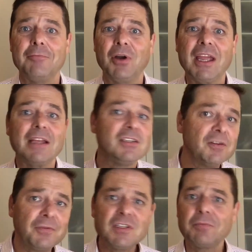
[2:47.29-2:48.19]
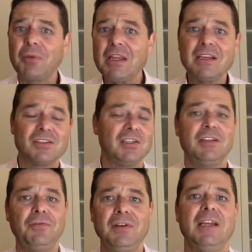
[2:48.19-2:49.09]
bringing different opinions and
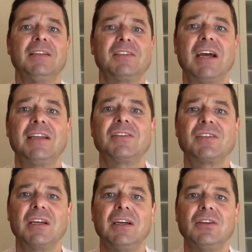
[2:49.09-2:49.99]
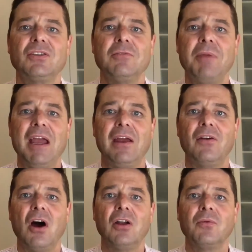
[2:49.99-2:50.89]
different insights to
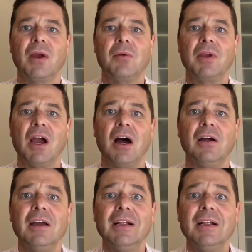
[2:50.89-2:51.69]
bear on where we are.